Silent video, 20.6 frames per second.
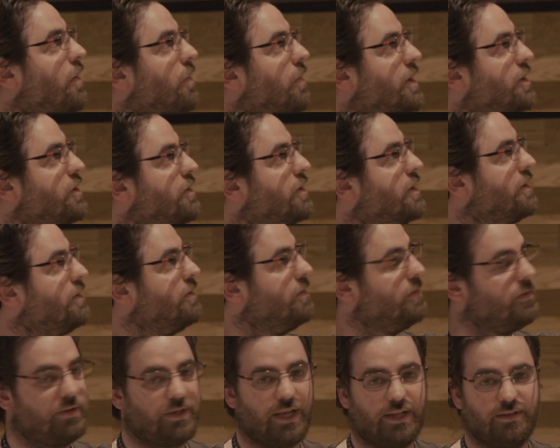When you
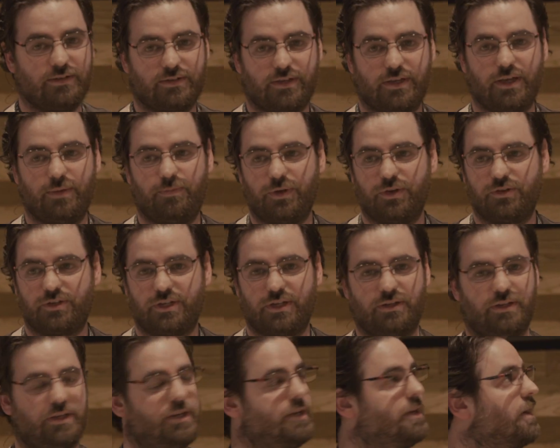can keep
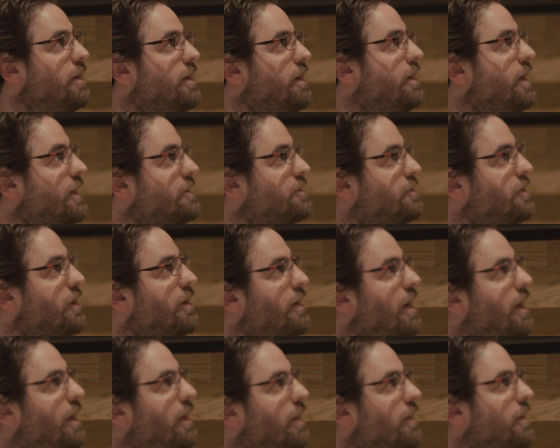using the
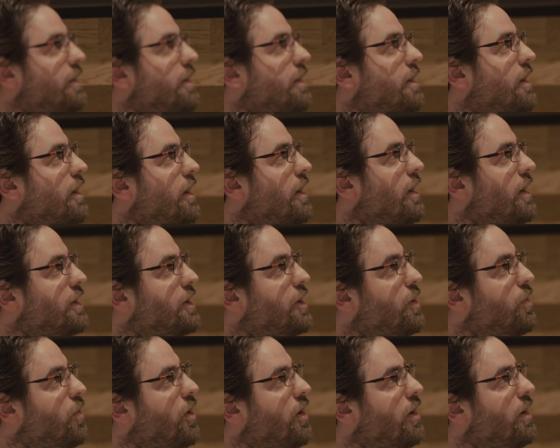external uh,
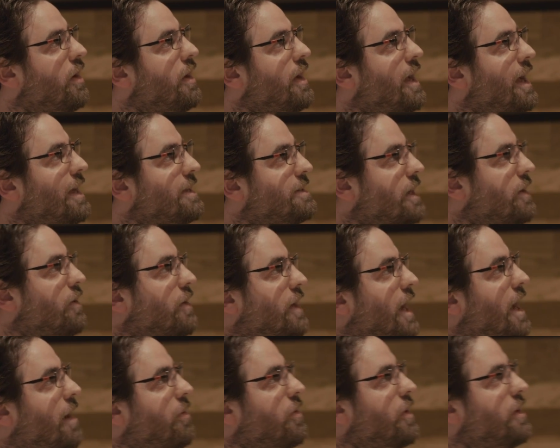keyword and say,
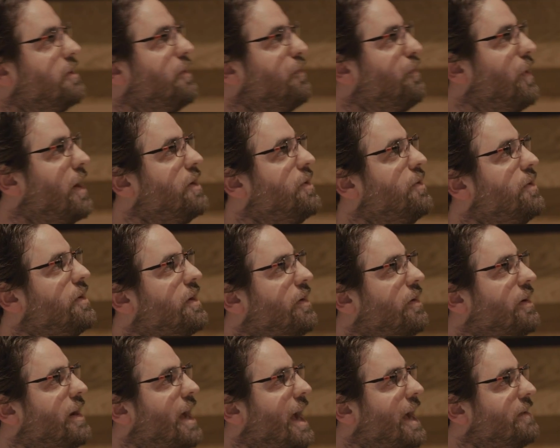OK, I'm going to define
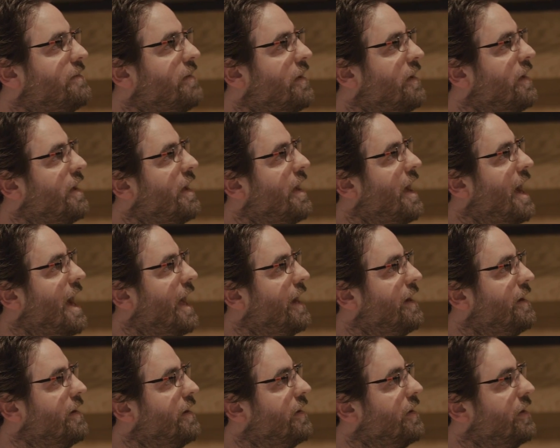unicornize.
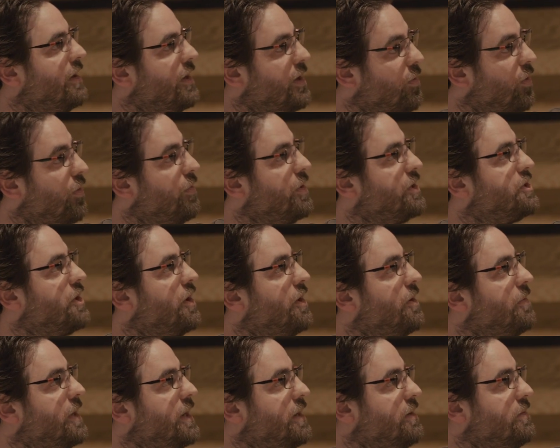And it will
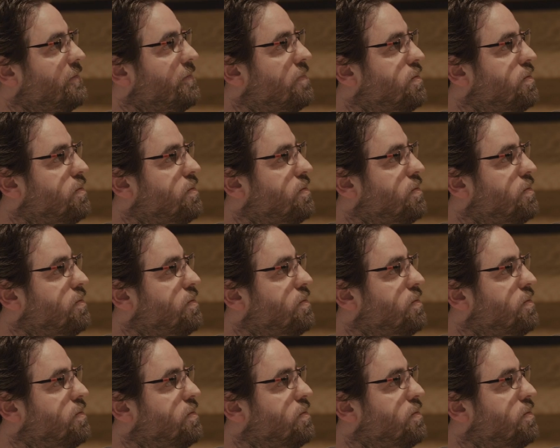return me,